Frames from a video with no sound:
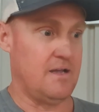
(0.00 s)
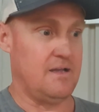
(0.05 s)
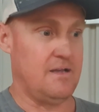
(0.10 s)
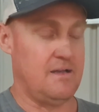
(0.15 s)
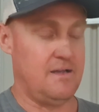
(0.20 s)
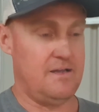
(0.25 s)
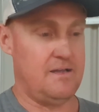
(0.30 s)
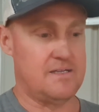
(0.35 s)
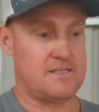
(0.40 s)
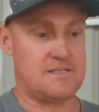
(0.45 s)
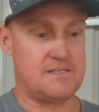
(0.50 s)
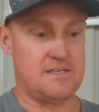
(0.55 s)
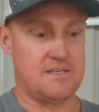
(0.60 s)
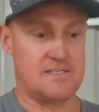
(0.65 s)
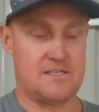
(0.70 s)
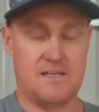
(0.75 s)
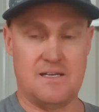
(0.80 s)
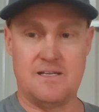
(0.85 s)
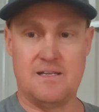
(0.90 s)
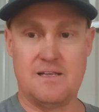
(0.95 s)
it's
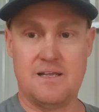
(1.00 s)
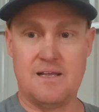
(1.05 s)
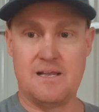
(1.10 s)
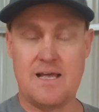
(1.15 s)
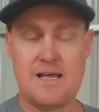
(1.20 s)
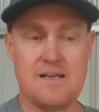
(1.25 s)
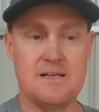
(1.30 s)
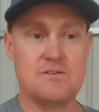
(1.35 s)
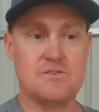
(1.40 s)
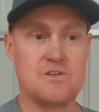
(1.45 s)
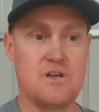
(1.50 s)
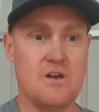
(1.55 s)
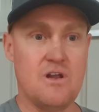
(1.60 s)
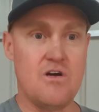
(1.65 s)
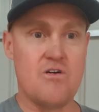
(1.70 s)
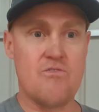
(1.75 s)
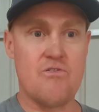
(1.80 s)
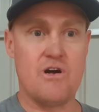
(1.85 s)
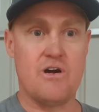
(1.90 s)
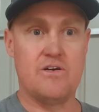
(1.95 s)
just that it was a
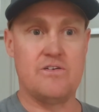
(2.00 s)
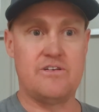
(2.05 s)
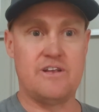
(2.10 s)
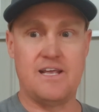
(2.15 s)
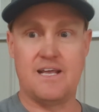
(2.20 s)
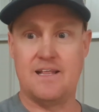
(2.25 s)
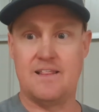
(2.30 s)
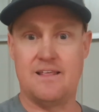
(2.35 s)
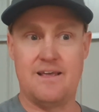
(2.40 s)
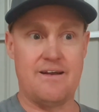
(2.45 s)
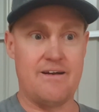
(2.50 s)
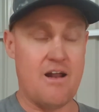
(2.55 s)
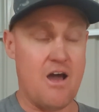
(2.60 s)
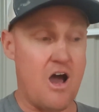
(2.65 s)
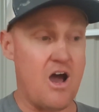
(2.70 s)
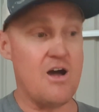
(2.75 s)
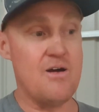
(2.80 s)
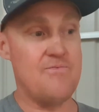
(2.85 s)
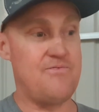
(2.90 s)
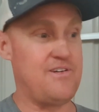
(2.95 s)
long road to get there, and
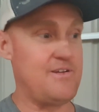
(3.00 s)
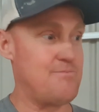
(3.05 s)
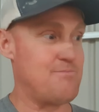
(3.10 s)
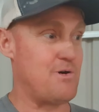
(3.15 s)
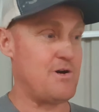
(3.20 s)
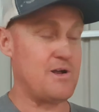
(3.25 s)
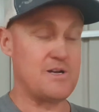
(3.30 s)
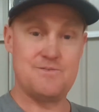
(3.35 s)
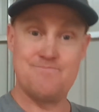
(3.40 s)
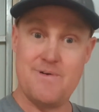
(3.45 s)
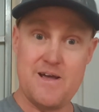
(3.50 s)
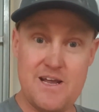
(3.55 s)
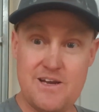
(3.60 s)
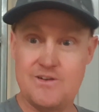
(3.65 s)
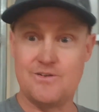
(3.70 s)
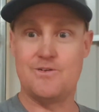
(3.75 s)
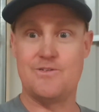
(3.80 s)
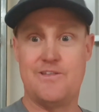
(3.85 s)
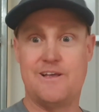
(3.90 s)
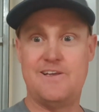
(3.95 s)
hopefully by me
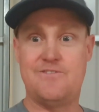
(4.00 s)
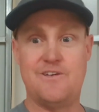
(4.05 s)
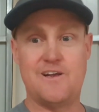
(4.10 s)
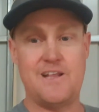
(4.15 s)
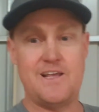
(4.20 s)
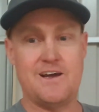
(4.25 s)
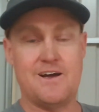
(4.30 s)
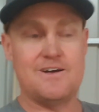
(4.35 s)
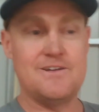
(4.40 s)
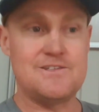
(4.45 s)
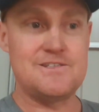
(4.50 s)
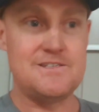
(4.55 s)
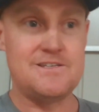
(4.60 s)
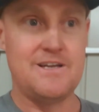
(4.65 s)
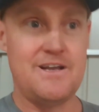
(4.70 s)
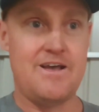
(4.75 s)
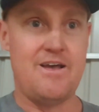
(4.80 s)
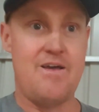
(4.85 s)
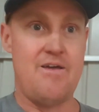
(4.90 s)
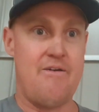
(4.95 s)
doing these videos,
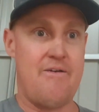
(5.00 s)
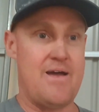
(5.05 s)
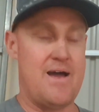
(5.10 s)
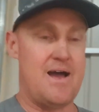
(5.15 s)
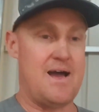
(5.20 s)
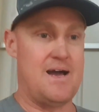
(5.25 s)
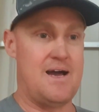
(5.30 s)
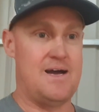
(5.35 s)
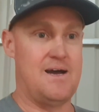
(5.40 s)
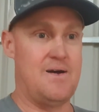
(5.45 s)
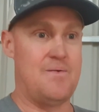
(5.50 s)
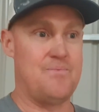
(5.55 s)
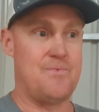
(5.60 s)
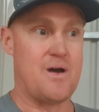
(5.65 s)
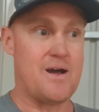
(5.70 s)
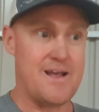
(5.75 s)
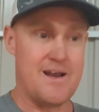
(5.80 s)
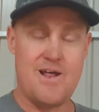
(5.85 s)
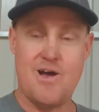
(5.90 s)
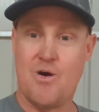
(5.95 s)

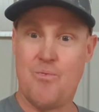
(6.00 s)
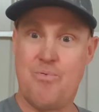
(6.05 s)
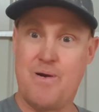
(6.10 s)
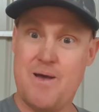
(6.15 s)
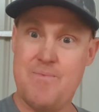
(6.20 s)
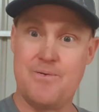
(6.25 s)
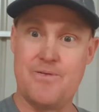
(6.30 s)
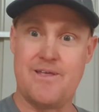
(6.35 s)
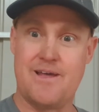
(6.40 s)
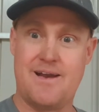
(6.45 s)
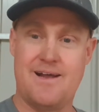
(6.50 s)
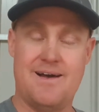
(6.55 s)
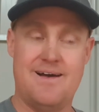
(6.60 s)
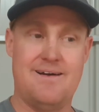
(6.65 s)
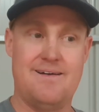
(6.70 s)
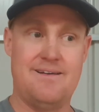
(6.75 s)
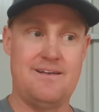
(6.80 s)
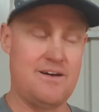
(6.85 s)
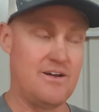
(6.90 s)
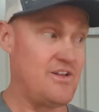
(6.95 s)
I can help people that
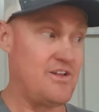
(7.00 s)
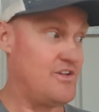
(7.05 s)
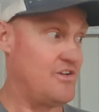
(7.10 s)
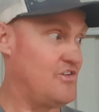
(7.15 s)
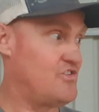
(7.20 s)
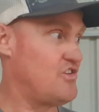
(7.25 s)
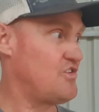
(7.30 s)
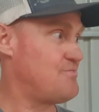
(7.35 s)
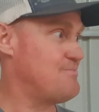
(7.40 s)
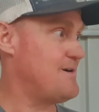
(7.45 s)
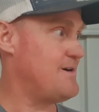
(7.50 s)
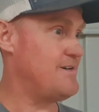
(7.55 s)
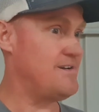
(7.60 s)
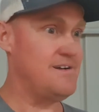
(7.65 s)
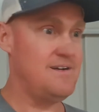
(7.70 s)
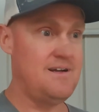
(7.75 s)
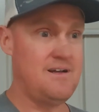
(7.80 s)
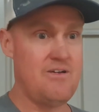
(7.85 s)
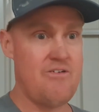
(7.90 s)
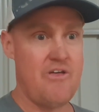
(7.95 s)
are going to use this
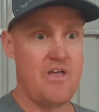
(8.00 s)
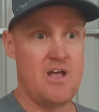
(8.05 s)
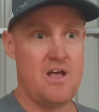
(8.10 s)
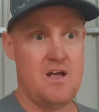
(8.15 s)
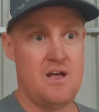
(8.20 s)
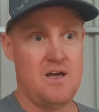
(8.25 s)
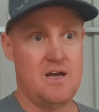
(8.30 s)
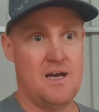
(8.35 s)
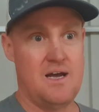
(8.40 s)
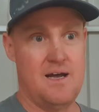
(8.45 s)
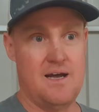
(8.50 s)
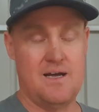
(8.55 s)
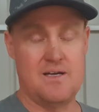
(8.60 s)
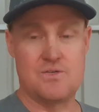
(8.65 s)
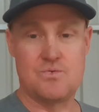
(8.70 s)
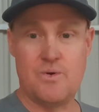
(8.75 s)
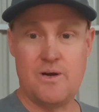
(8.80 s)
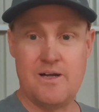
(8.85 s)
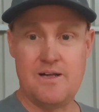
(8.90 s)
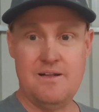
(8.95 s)
motor
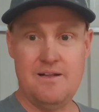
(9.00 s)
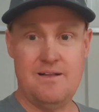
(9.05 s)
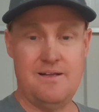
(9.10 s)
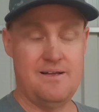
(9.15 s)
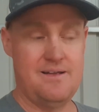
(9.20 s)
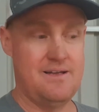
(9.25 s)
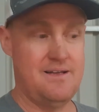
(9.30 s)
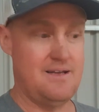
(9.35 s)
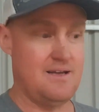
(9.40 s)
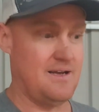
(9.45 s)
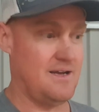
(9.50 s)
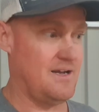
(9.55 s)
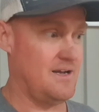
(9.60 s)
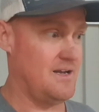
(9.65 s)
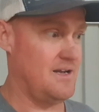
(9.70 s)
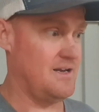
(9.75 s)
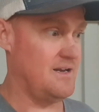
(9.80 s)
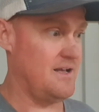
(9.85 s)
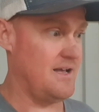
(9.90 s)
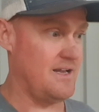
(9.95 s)
as well,
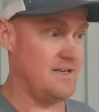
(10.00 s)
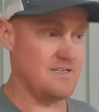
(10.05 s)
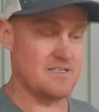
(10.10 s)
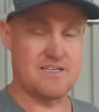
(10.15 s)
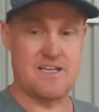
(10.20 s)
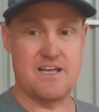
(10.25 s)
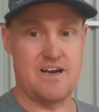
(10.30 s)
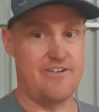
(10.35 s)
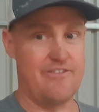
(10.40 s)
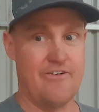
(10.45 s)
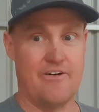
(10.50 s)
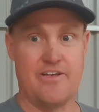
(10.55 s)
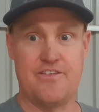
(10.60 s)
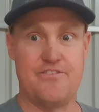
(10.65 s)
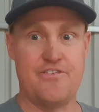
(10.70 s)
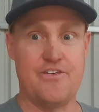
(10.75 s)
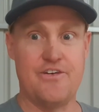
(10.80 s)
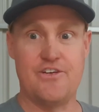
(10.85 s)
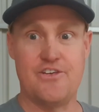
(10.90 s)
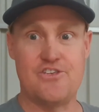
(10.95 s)
and just get it right the
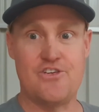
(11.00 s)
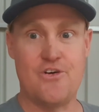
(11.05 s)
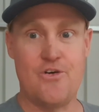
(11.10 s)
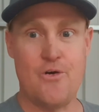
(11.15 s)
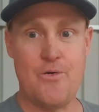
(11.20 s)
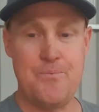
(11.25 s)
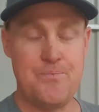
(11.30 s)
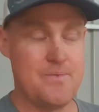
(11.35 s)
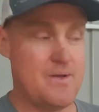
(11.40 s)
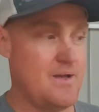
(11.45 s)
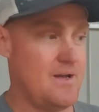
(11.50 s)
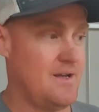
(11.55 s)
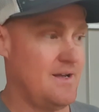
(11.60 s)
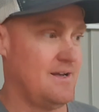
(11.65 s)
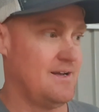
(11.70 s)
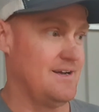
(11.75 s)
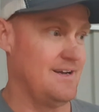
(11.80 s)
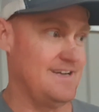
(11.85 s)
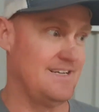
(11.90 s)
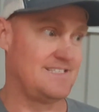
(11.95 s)
first time
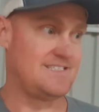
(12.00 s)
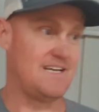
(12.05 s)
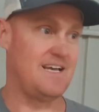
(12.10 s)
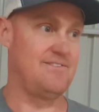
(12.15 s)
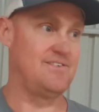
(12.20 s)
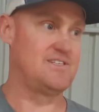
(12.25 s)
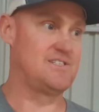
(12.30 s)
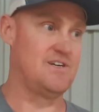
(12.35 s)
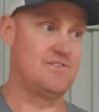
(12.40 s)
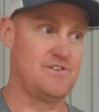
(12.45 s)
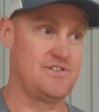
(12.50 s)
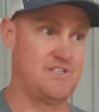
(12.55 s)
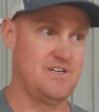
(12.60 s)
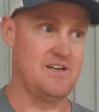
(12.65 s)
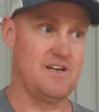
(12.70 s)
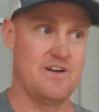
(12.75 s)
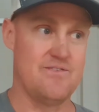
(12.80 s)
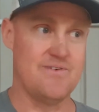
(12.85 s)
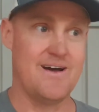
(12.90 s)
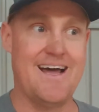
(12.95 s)
and save yourself a
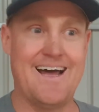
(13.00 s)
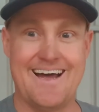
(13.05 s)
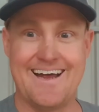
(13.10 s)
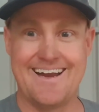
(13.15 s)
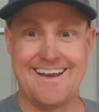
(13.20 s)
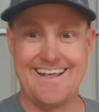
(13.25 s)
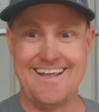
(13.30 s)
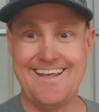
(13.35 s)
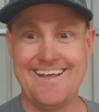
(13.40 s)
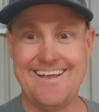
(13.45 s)
shitload of money.